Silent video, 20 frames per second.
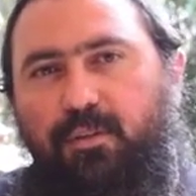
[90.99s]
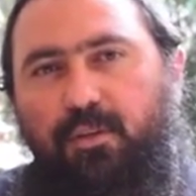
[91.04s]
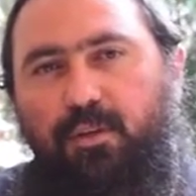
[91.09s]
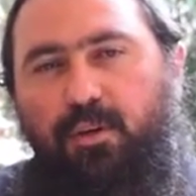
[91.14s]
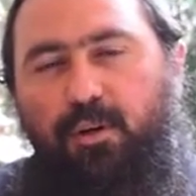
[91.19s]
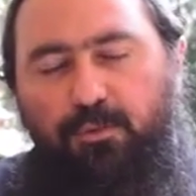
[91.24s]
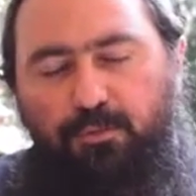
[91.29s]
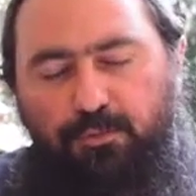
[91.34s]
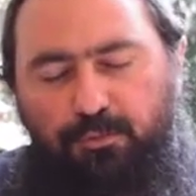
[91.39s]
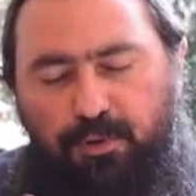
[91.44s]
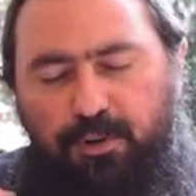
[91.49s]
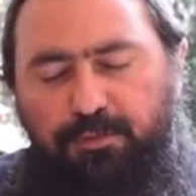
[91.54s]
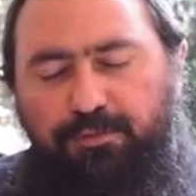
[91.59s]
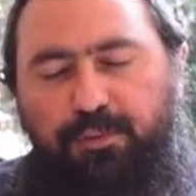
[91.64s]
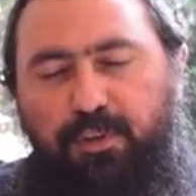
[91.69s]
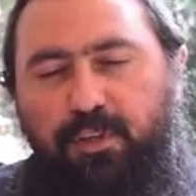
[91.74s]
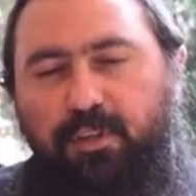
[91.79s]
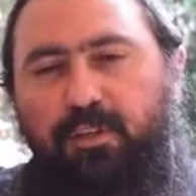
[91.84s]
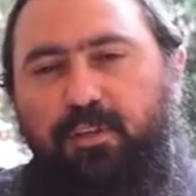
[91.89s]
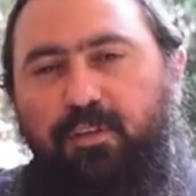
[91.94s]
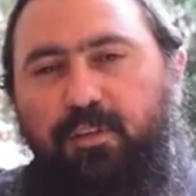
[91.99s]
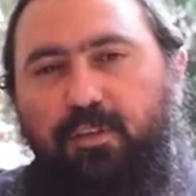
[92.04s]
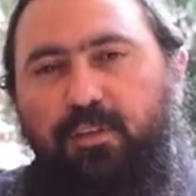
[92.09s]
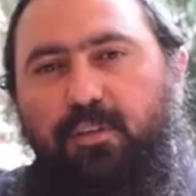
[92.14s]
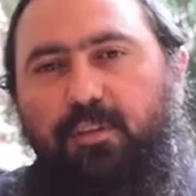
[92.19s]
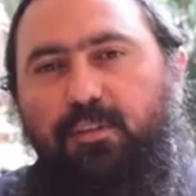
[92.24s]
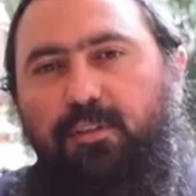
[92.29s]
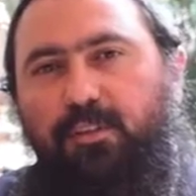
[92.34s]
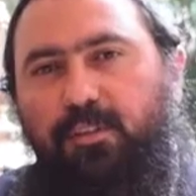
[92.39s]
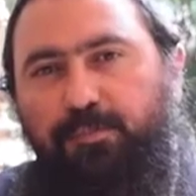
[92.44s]
horrific
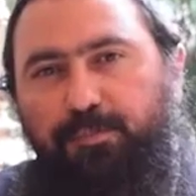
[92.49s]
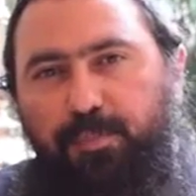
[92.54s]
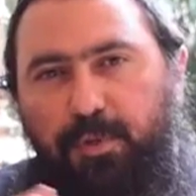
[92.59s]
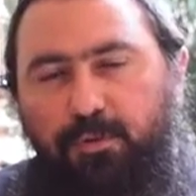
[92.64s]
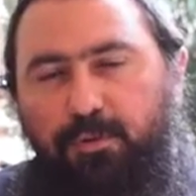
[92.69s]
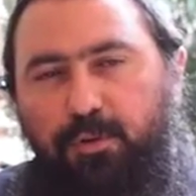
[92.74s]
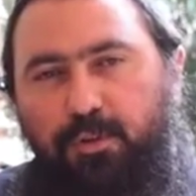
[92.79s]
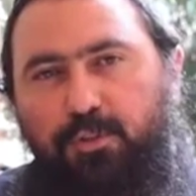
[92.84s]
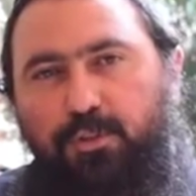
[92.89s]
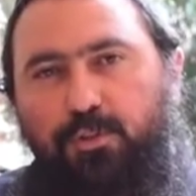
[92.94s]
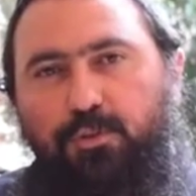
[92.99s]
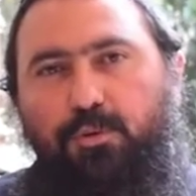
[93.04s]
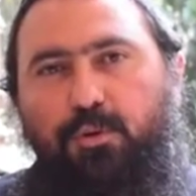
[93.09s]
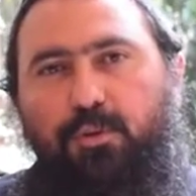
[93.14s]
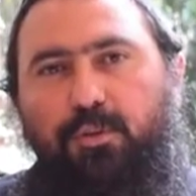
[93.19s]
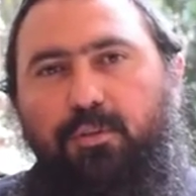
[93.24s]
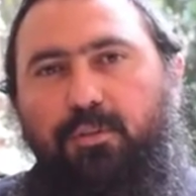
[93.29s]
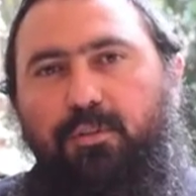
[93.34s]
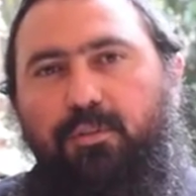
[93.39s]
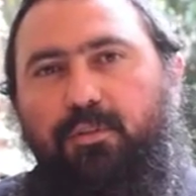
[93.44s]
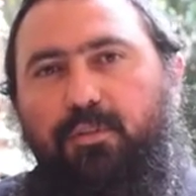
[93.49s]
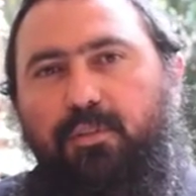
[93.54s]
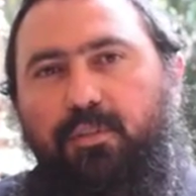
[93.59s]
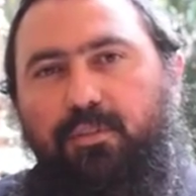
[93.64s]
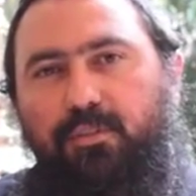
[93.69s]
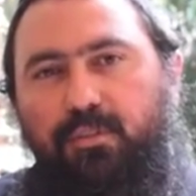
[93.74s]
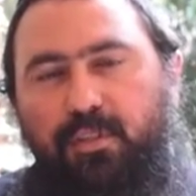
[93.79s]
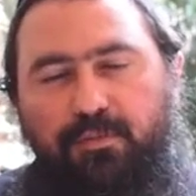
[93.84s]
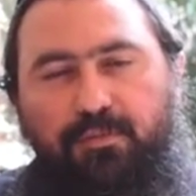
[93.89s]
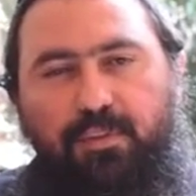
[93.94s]
spiritual
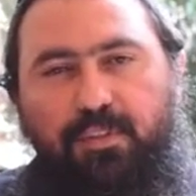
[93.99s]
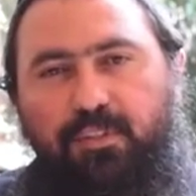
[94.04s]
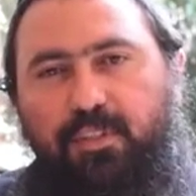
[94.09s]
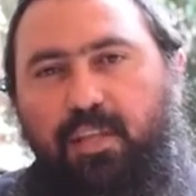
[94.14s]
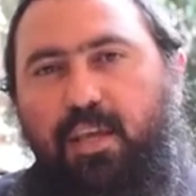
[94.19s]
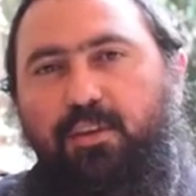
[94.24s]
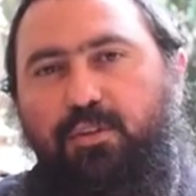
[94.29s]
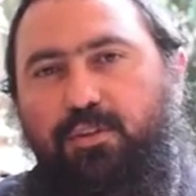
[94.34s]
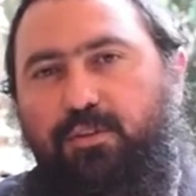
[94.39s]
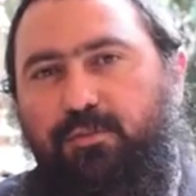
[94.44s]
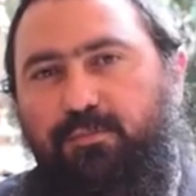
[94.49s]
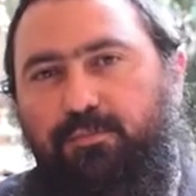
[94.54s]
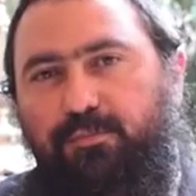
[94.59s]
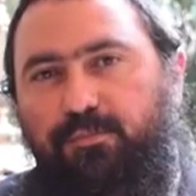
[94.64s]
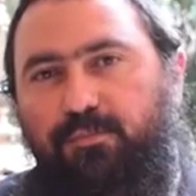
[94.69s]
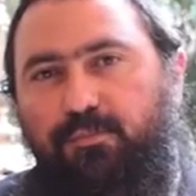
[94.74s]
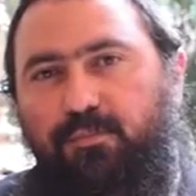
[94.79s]
devastation,